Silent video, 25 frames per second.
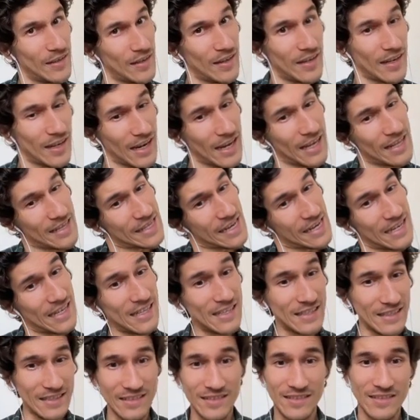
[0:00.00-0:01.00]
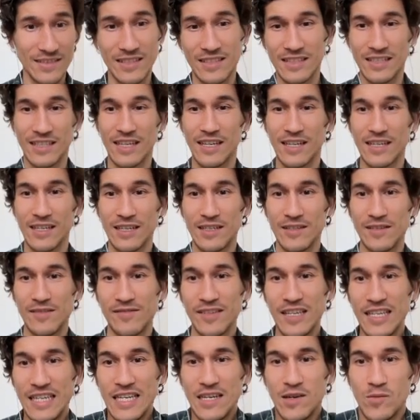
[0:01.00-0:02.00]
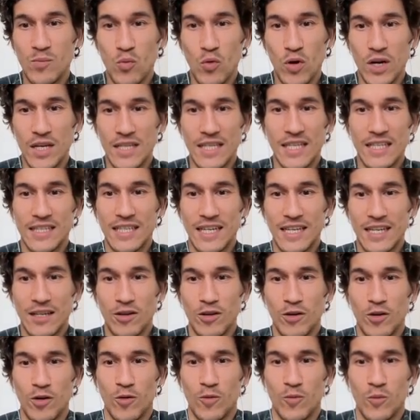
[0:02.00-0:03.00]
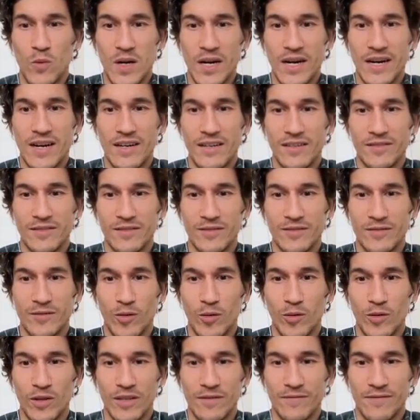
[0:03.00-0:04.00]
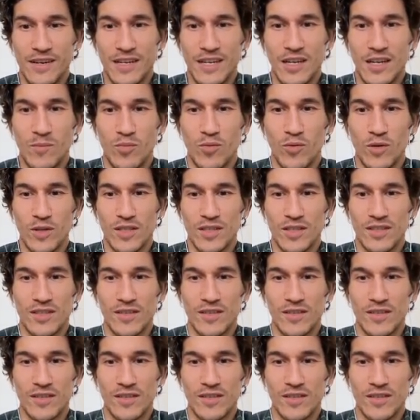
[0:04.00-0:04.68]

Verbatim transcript: and then winning point that I don't know, where are all the winning points?